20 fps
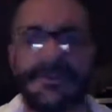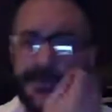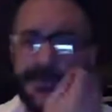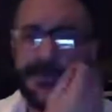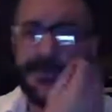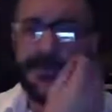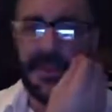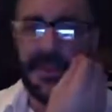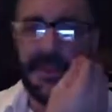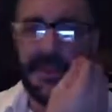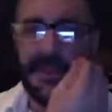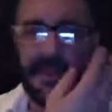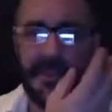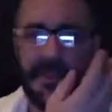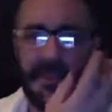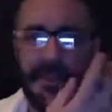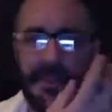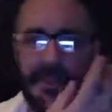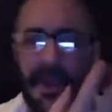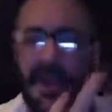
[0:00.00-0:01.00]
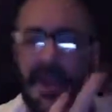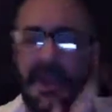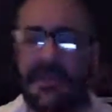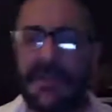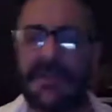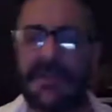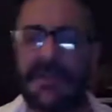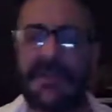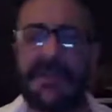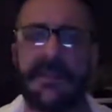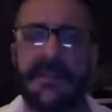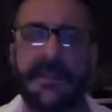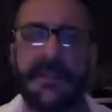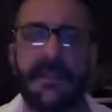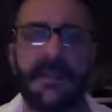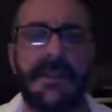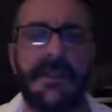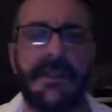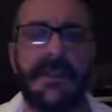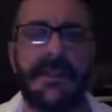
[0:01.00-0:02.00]
the pus
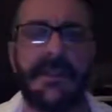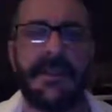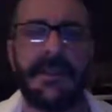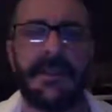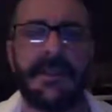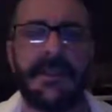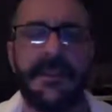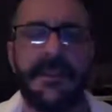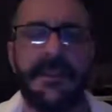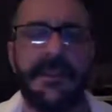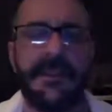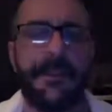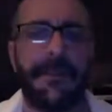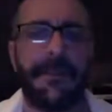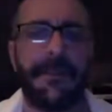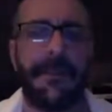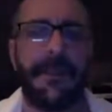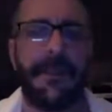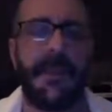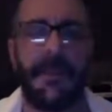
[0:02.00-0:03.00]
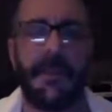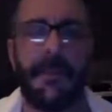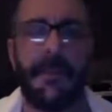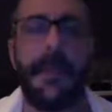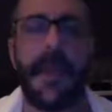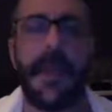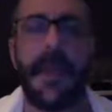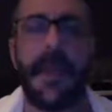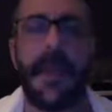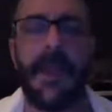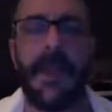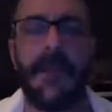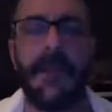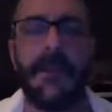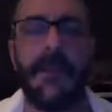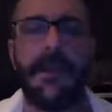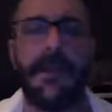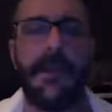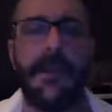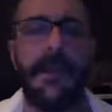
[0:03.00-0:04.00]
and the pain
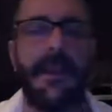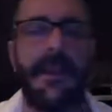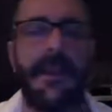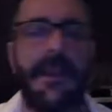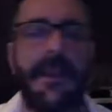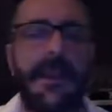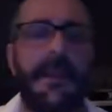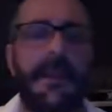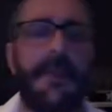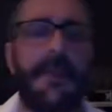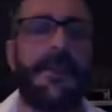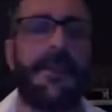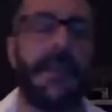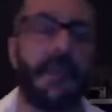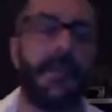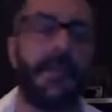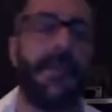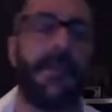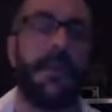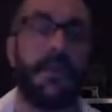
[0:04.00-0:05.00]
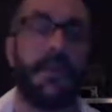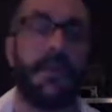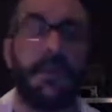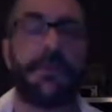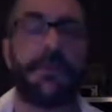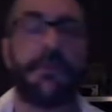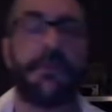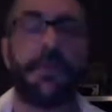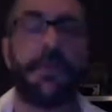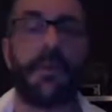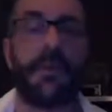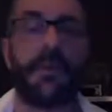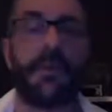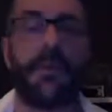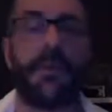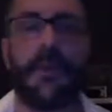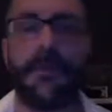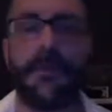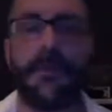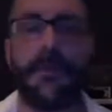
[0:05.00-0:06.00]
that was programmed into
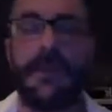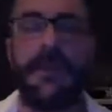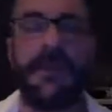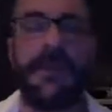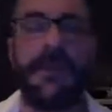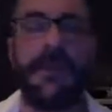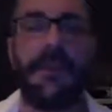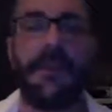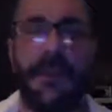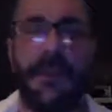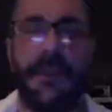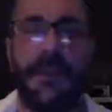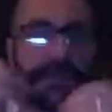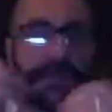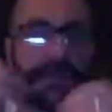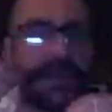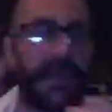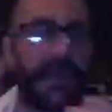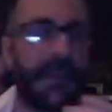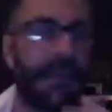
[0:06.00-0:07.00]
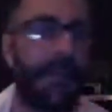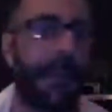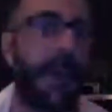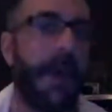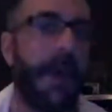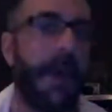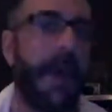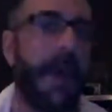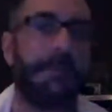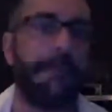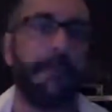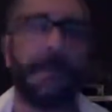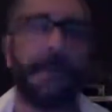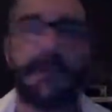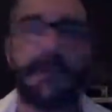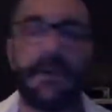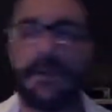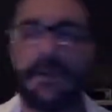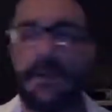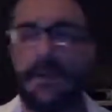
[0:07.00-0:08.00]
you, it's going to pop.
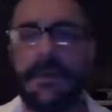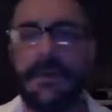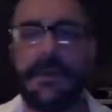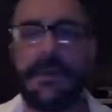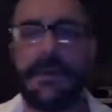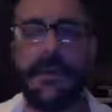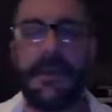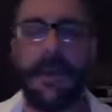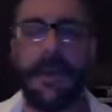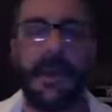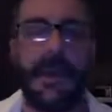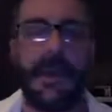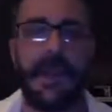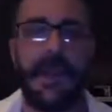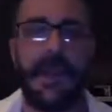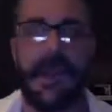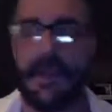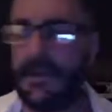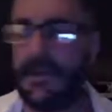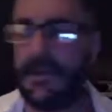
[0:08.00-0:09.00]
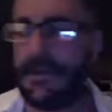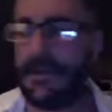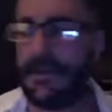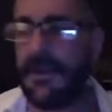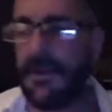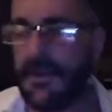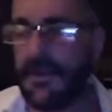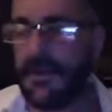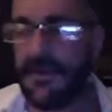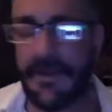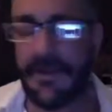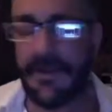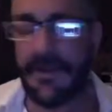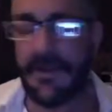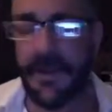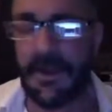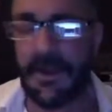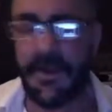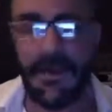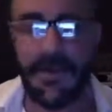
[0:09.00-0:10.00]
And, you know, it's not a graceful
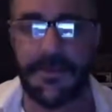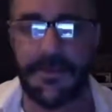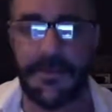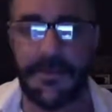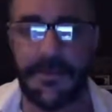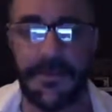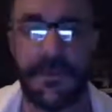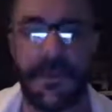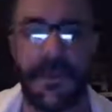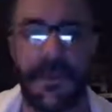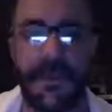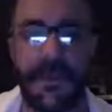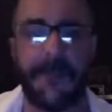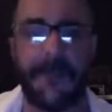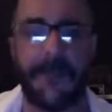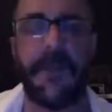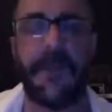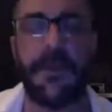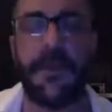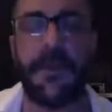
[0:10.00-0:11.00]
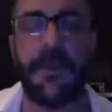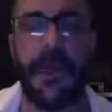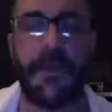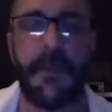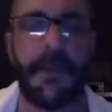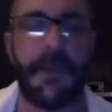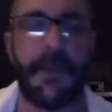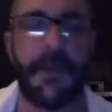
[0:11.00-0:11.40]
thing. You might want to Google